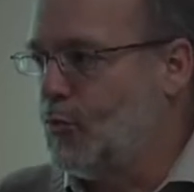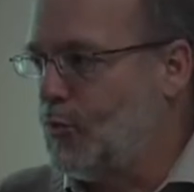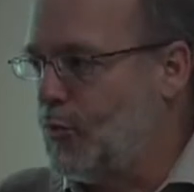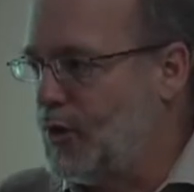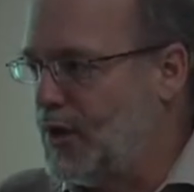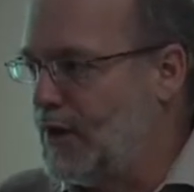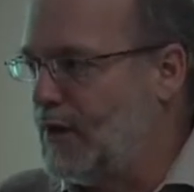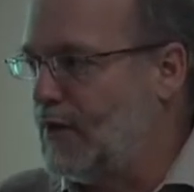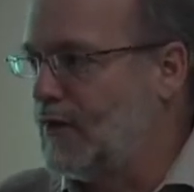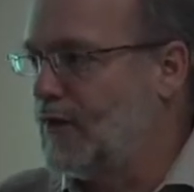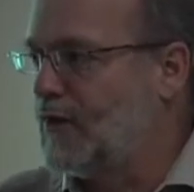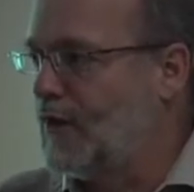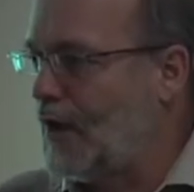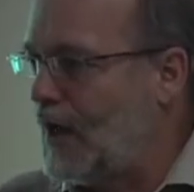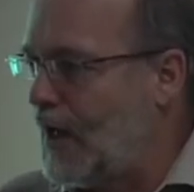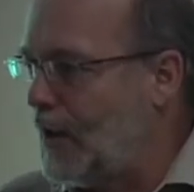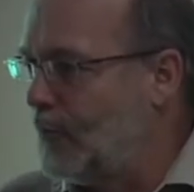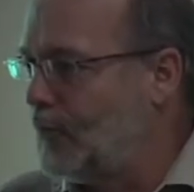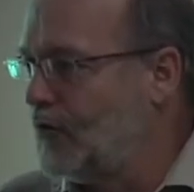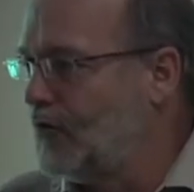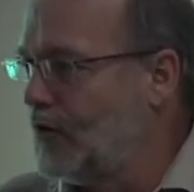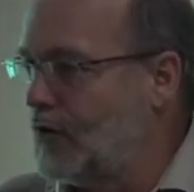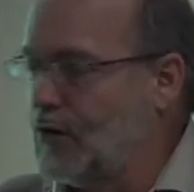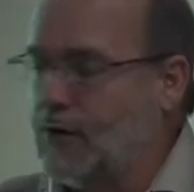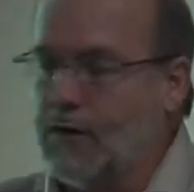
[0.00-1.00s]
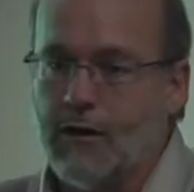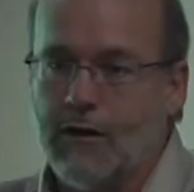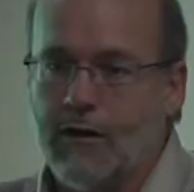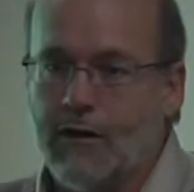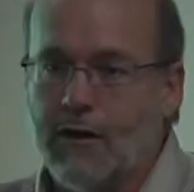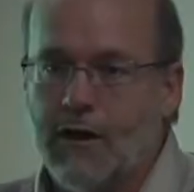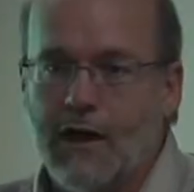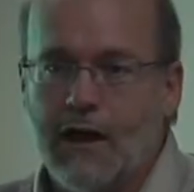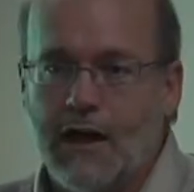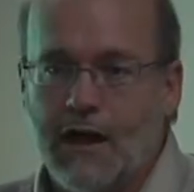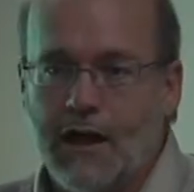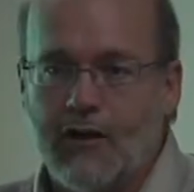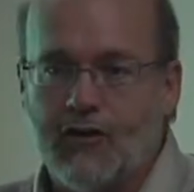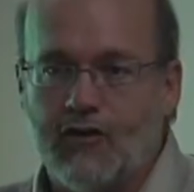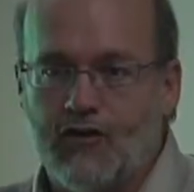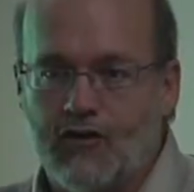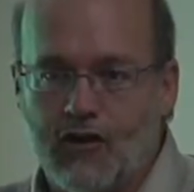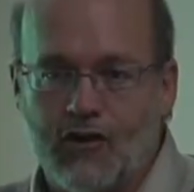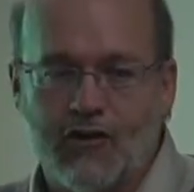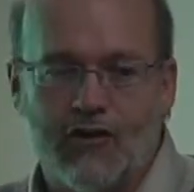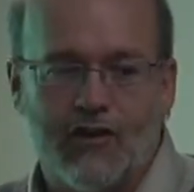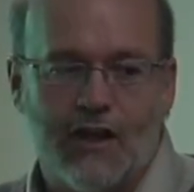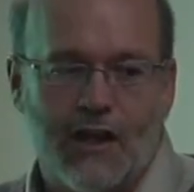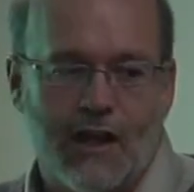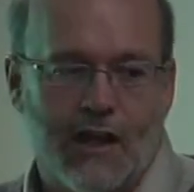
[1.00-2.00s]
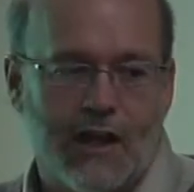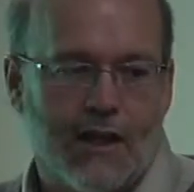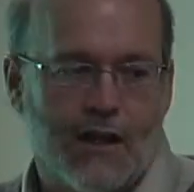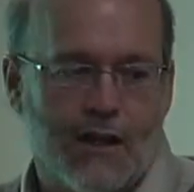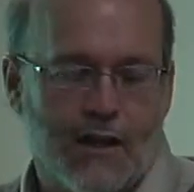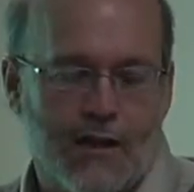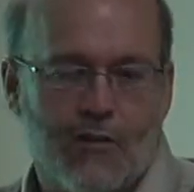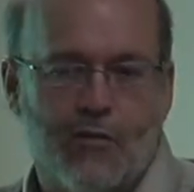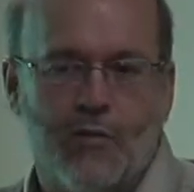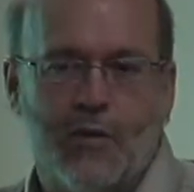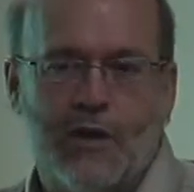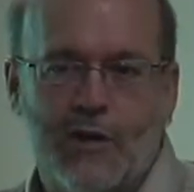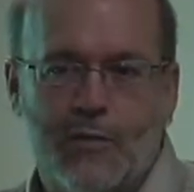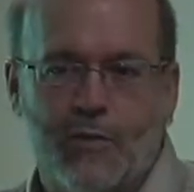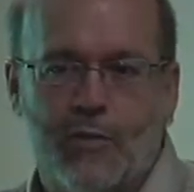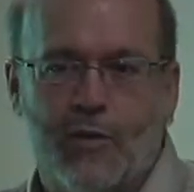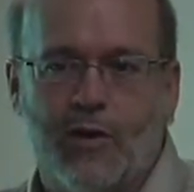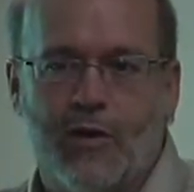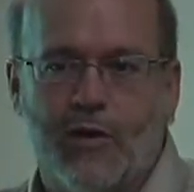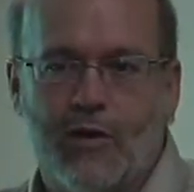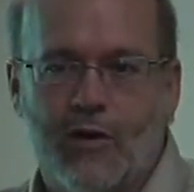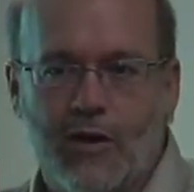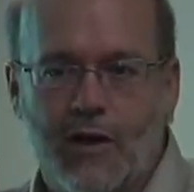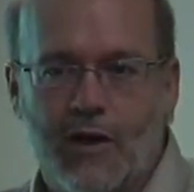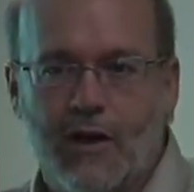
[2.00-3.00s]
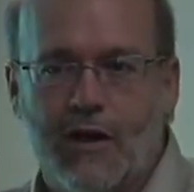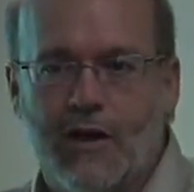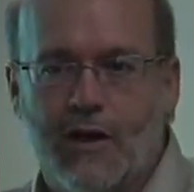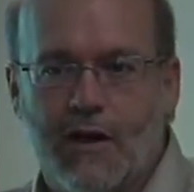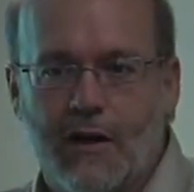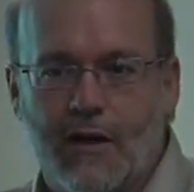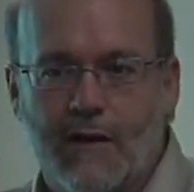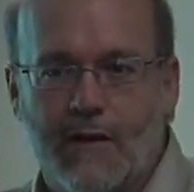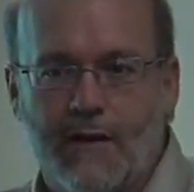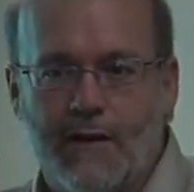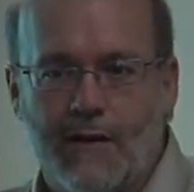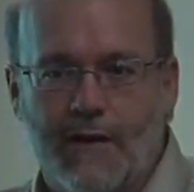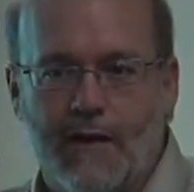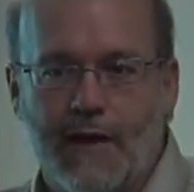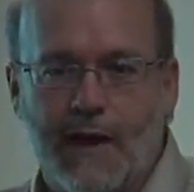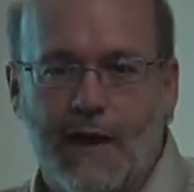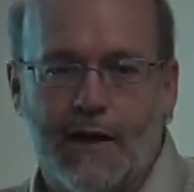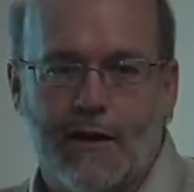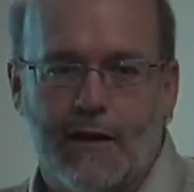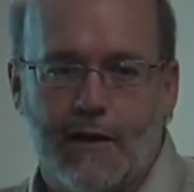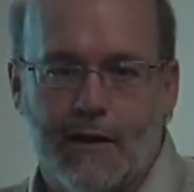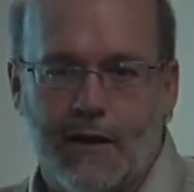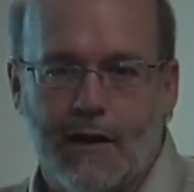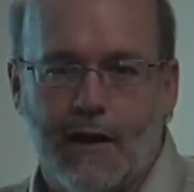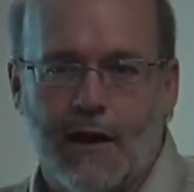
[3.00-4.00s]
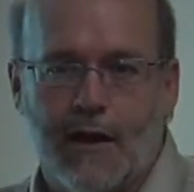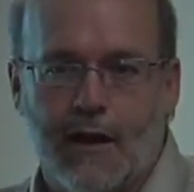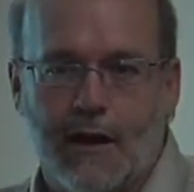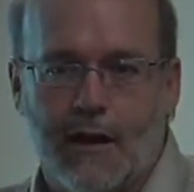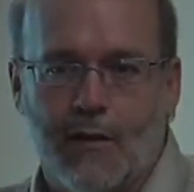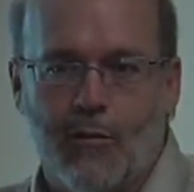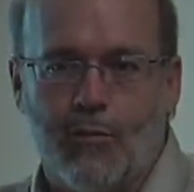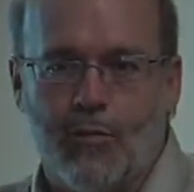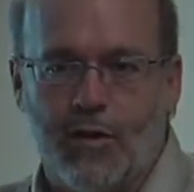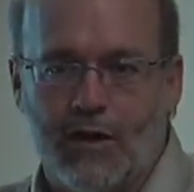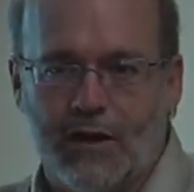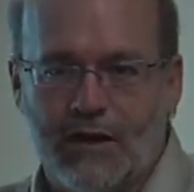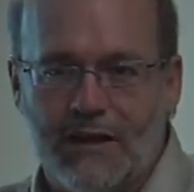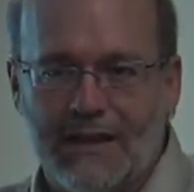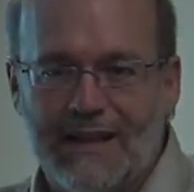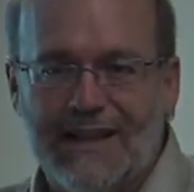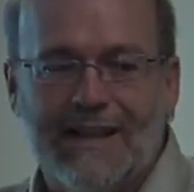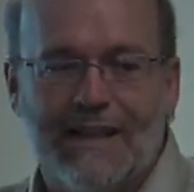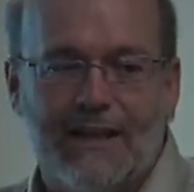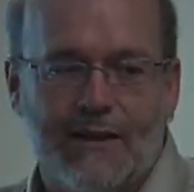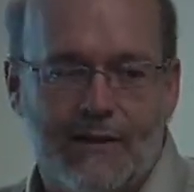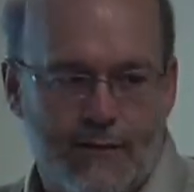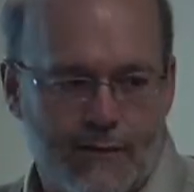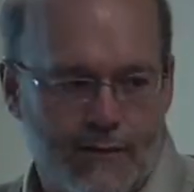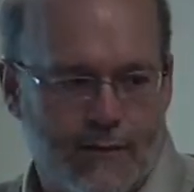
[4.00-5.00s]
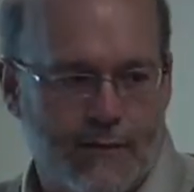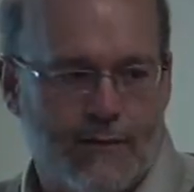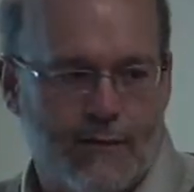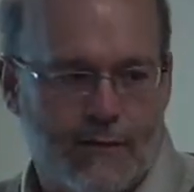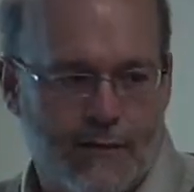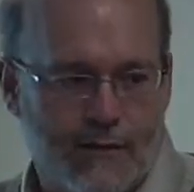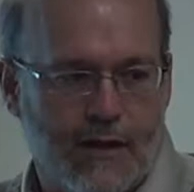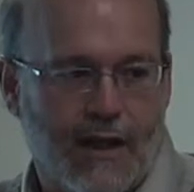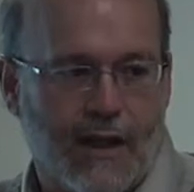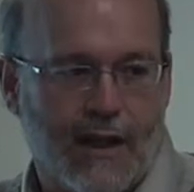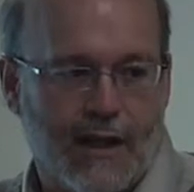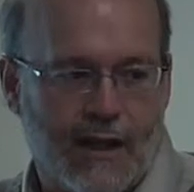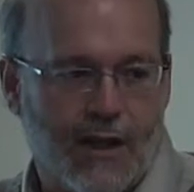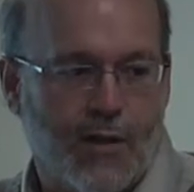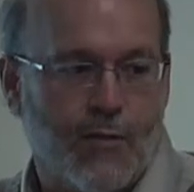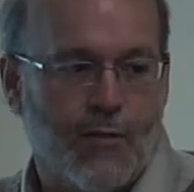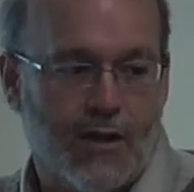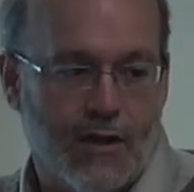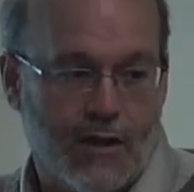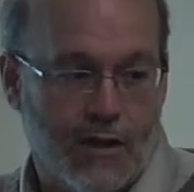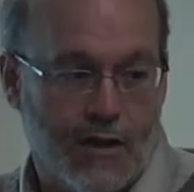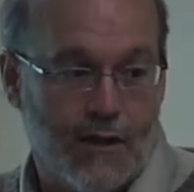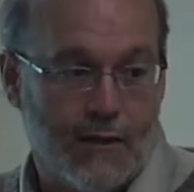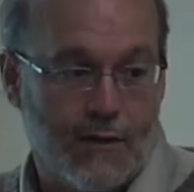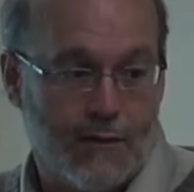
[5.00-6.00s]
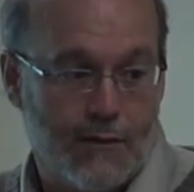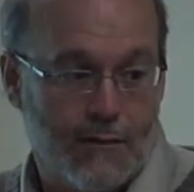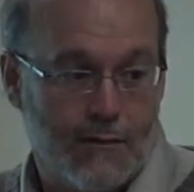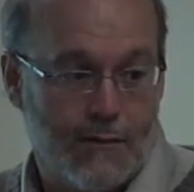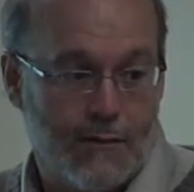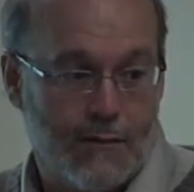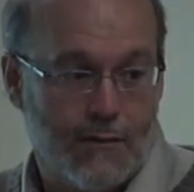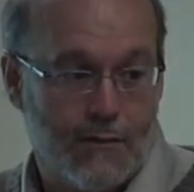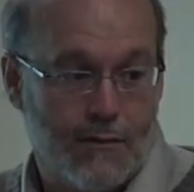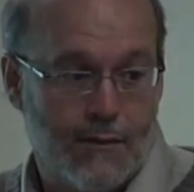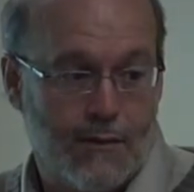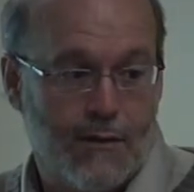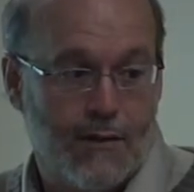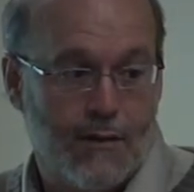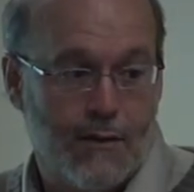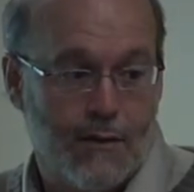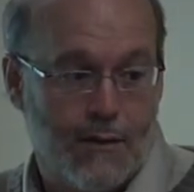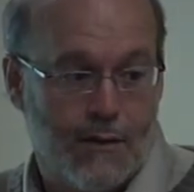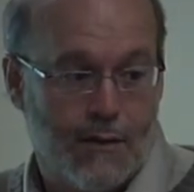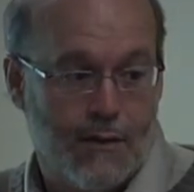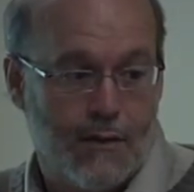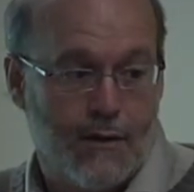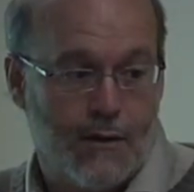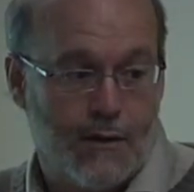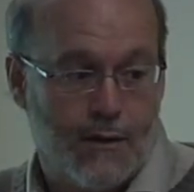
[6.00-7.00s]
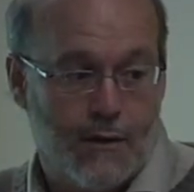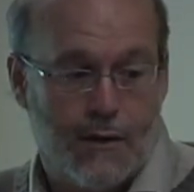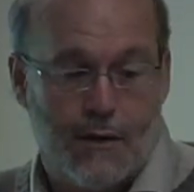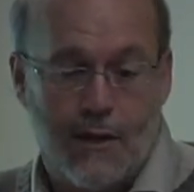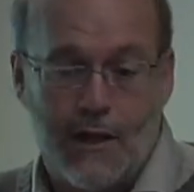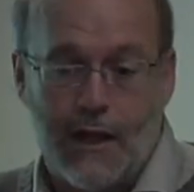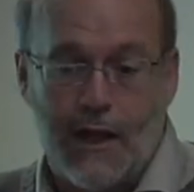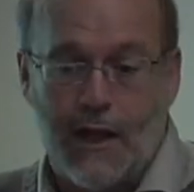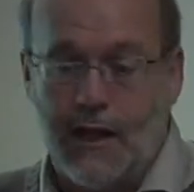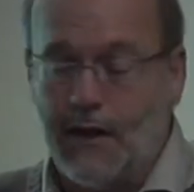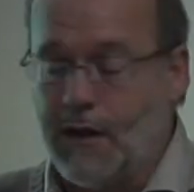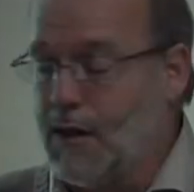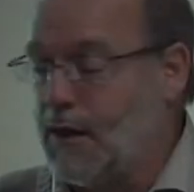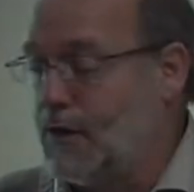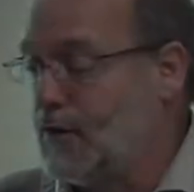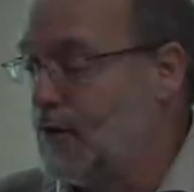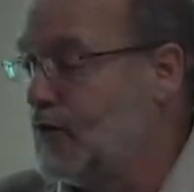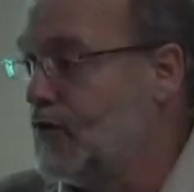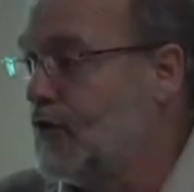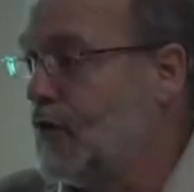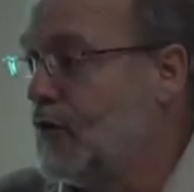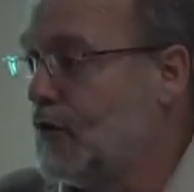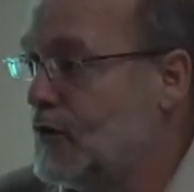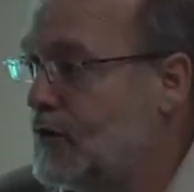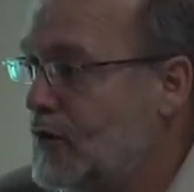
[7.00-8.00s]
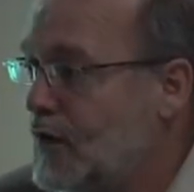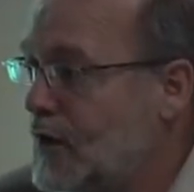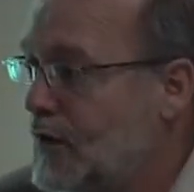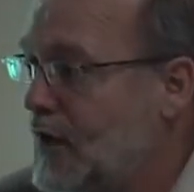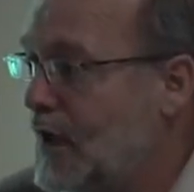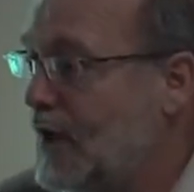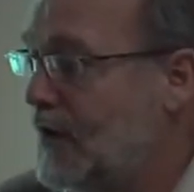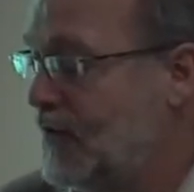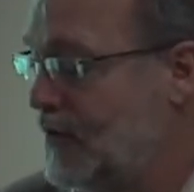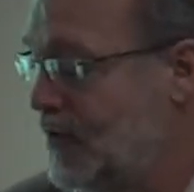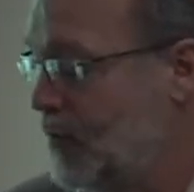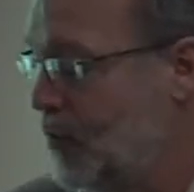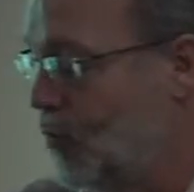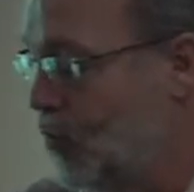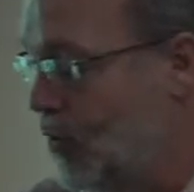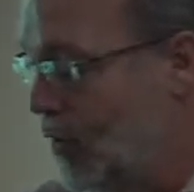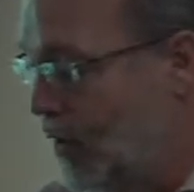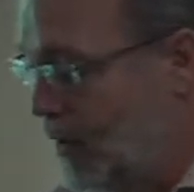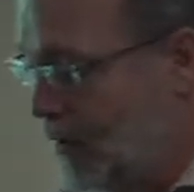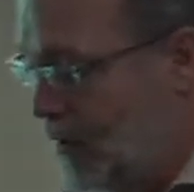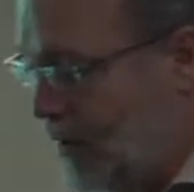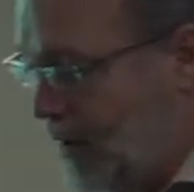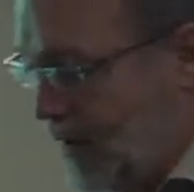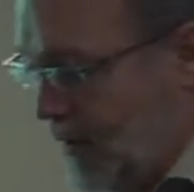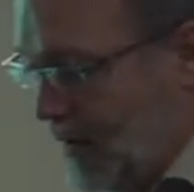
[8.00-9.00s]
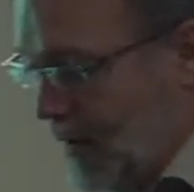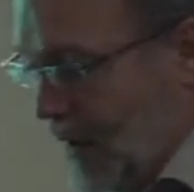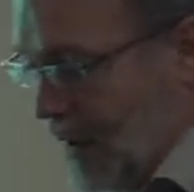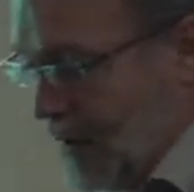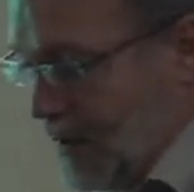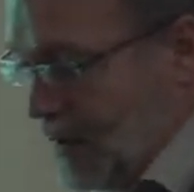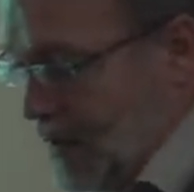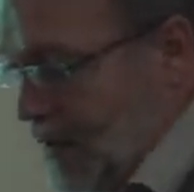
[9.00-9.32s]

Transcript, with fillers: biggest obstacle. It's just getting enough people that believe that it can be done. And so it takes some work to get that